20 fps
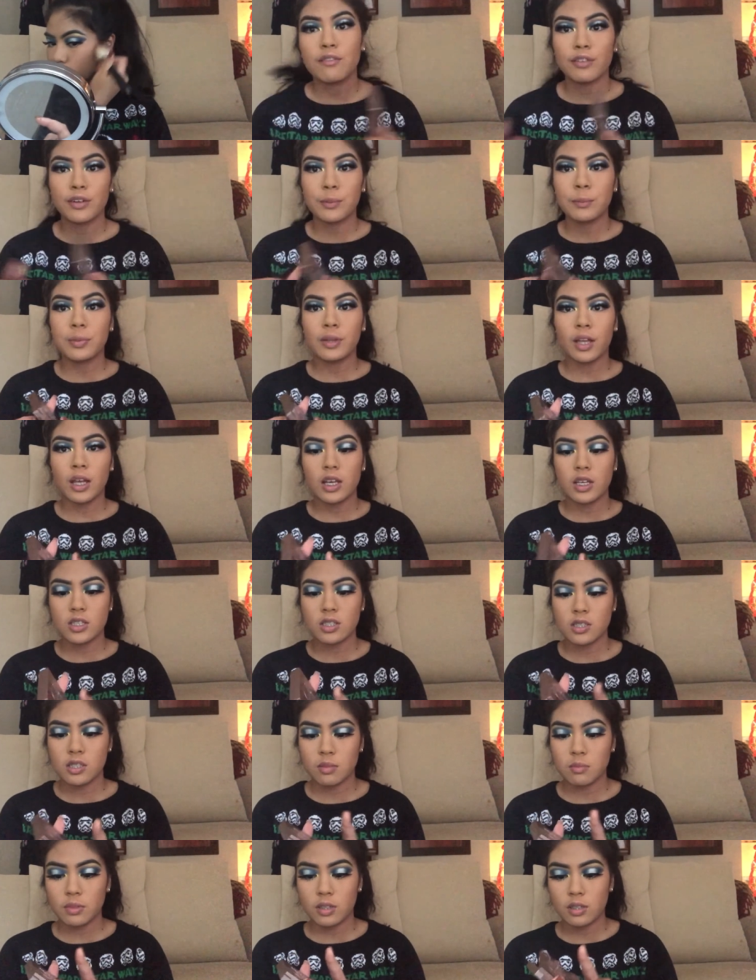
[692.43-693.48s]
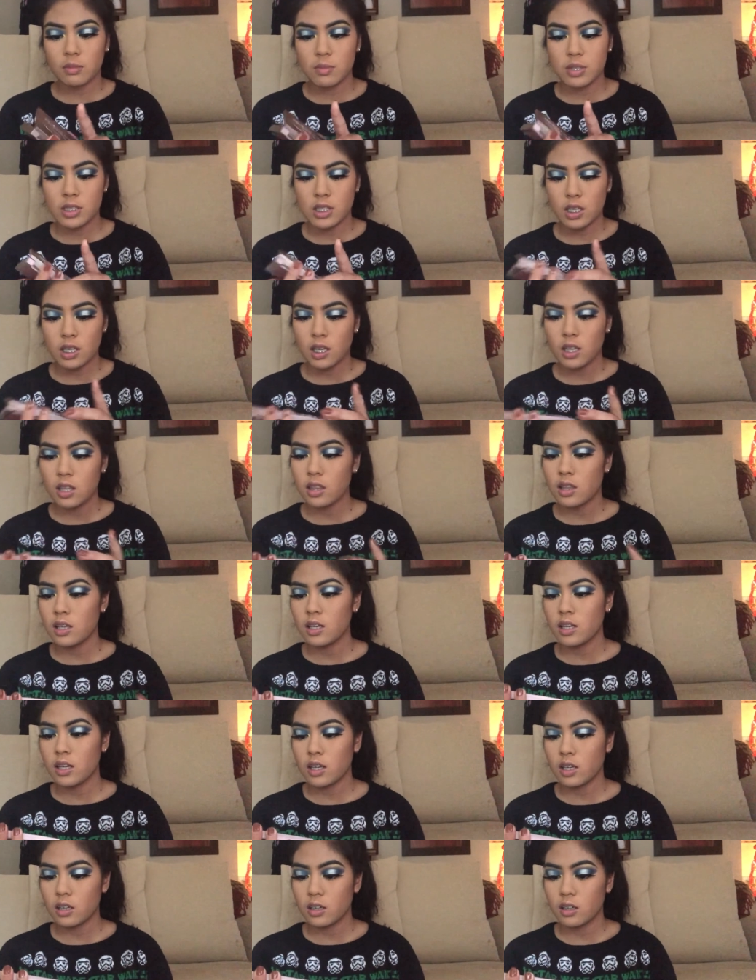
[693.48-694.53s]
For blush, I'm going to be taking the
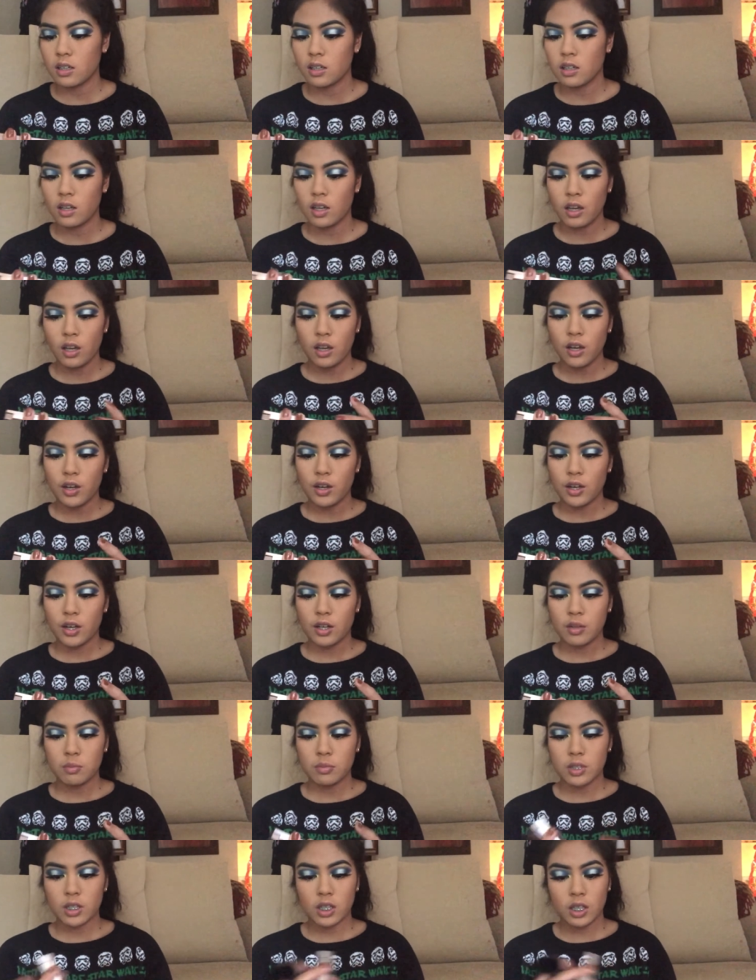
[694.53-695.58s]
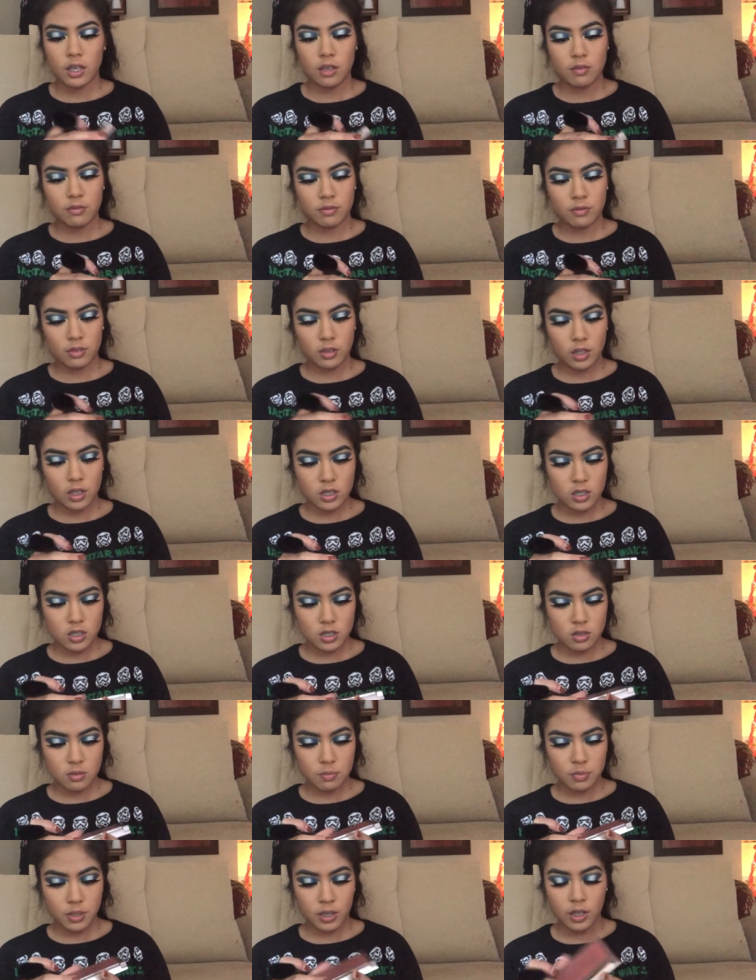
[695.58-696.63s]
Naked Urban Decay
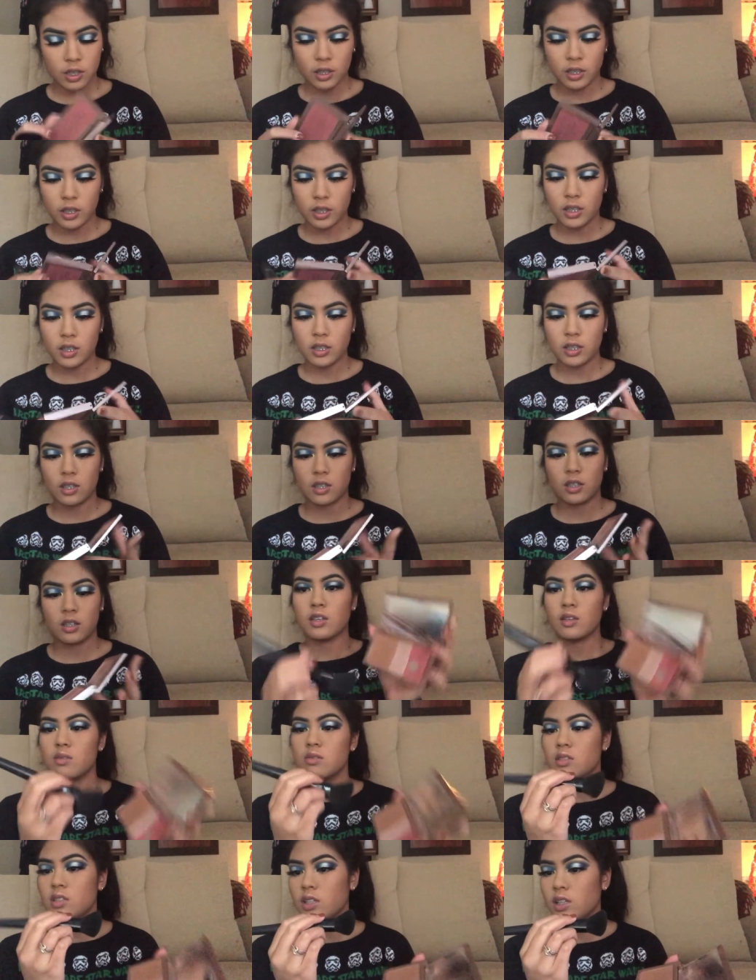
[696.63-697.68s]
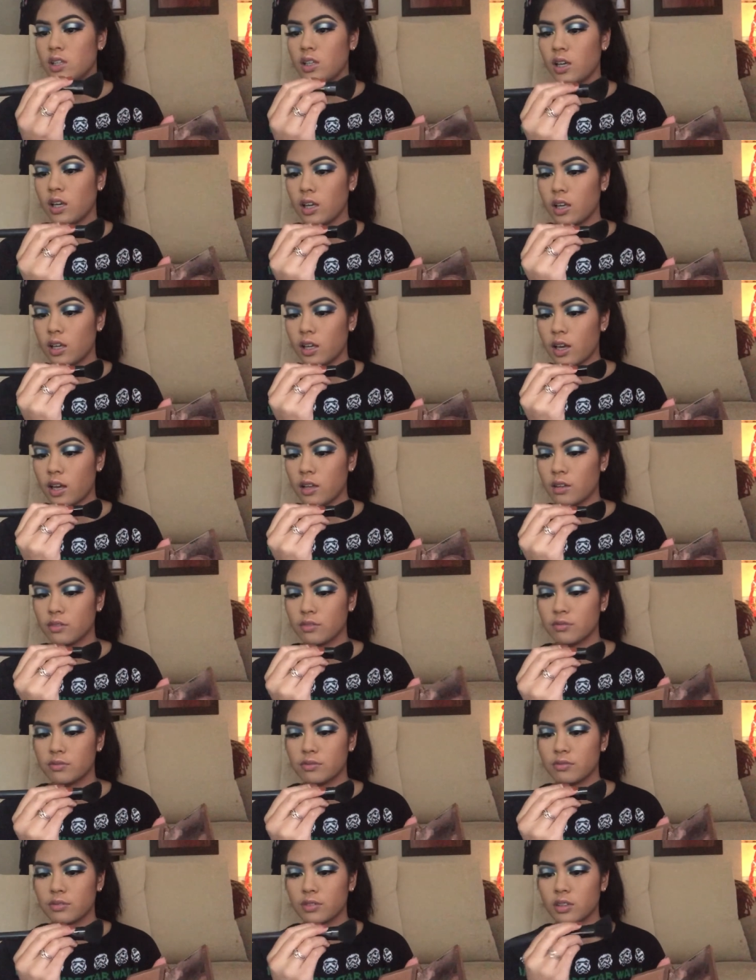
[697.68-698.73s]
Flushed palette using a
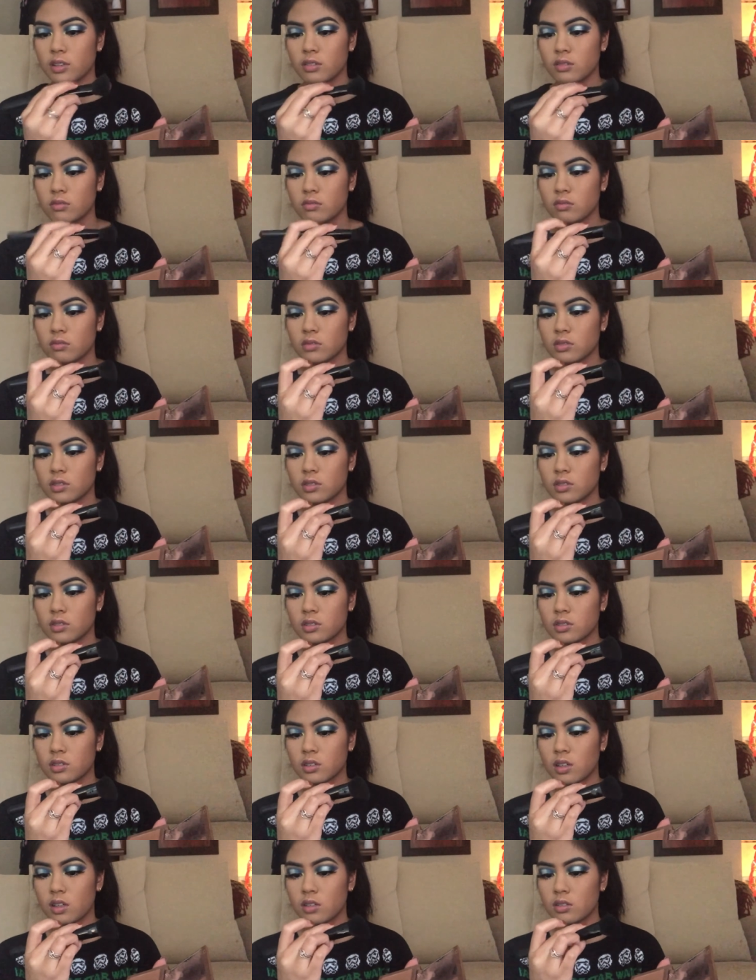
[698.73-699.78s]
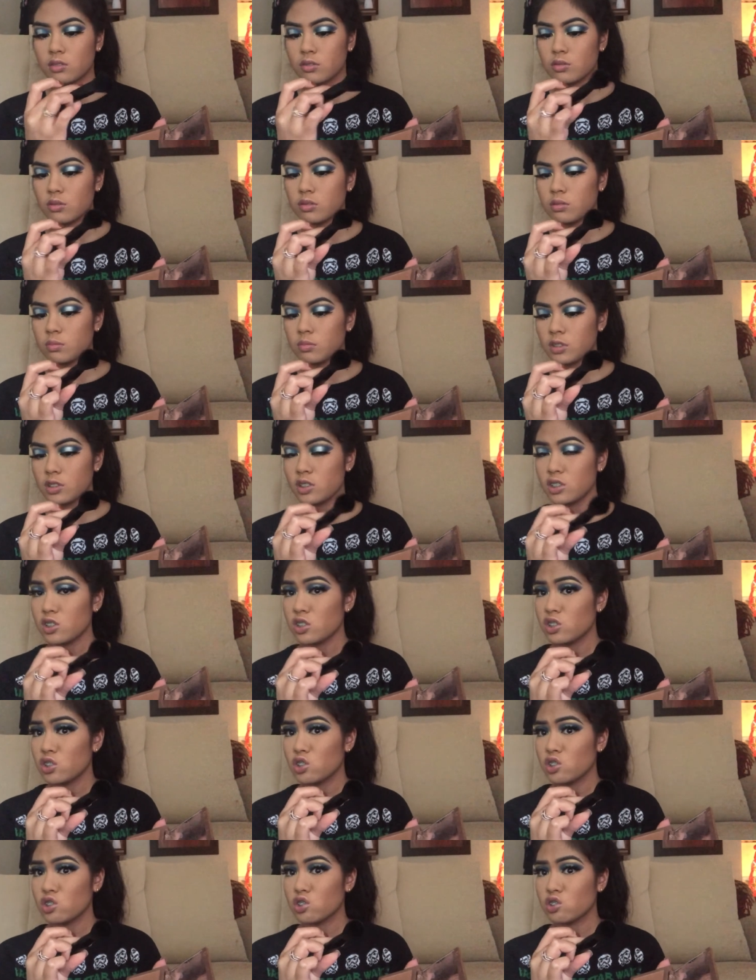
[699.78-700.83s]
e.l.f. contour
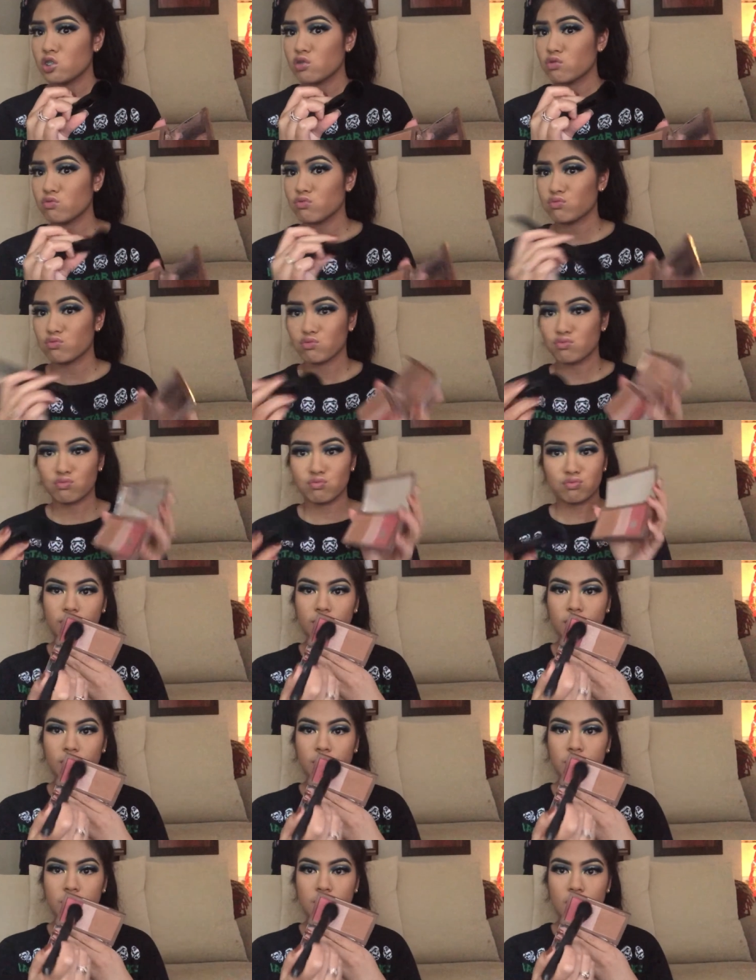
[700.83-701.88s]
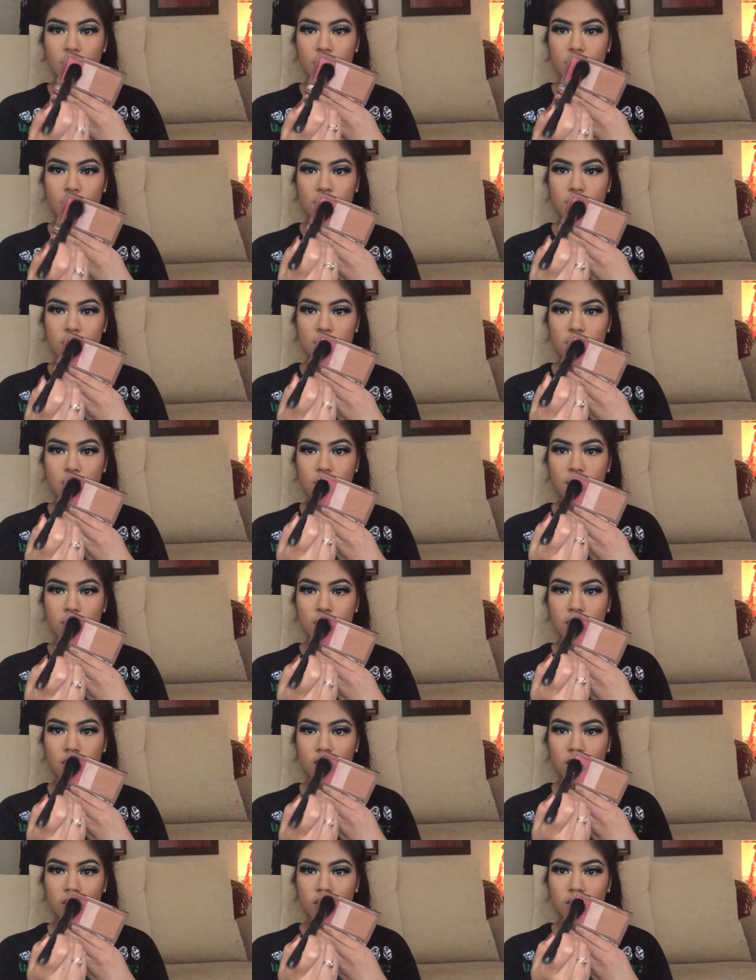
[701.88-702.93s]
brush. Taking this shade
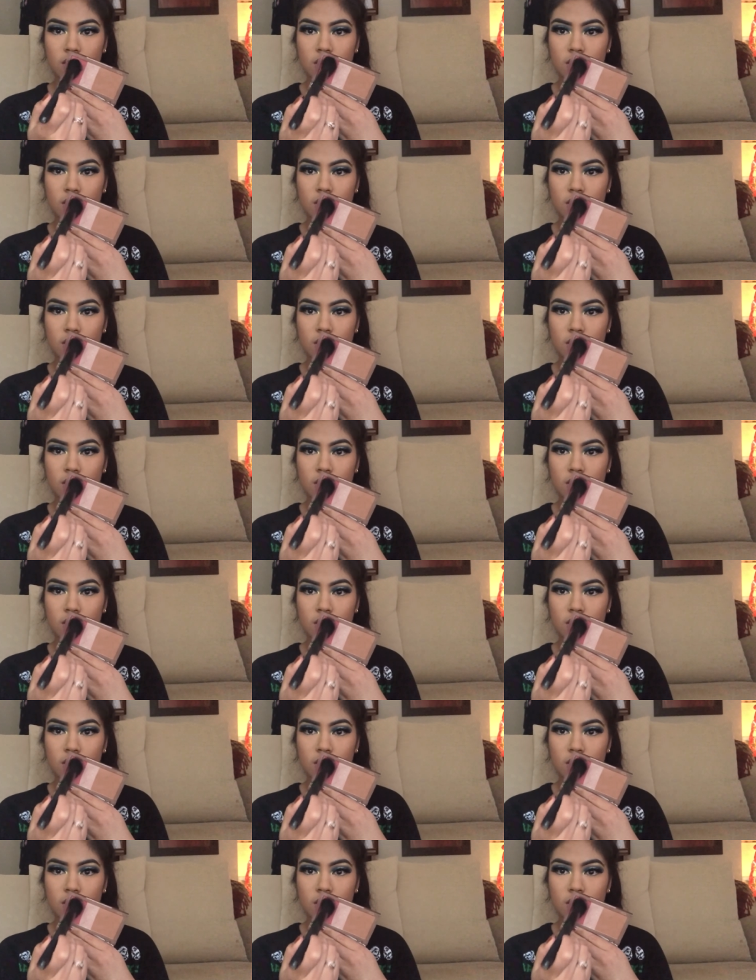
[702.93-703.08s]
here.